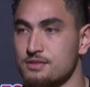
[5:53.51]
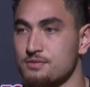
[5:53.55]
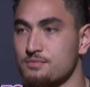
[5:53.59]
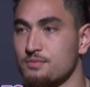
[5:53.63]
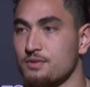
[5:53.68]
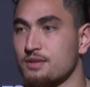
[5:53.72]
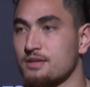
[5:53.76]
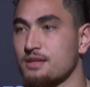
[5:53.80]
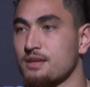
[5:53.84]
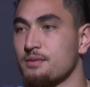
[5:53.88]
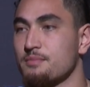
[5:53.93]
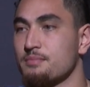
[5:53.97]
and
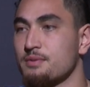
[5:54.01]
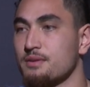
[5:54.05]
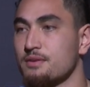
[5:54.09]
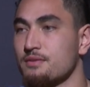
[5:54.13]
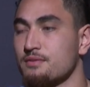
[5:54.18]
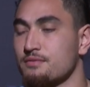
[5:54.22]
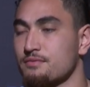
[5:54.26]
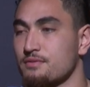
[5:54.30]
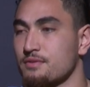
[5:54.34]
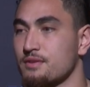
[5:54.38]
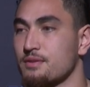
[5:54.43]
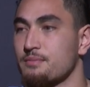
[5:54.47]
what they built
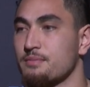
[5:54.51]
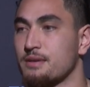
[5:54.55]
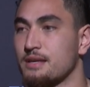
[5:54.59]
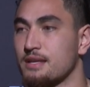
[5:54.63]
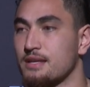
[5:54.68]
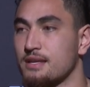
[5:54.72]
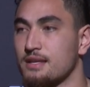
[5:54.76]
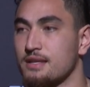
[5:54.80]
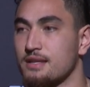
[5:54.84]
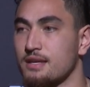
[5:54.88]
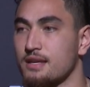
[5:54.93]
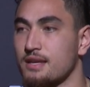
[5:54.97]
from the
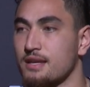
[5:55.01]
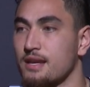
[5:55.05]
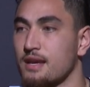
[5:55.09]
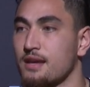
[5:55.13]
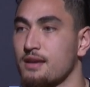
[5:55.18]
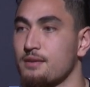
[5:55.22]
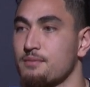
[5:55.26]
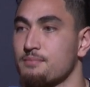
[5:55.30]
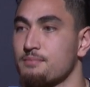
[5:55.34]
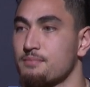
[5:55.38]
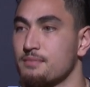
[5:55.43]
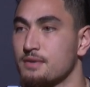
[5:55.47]
beginning they
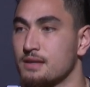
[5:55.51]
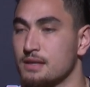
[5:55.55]
came.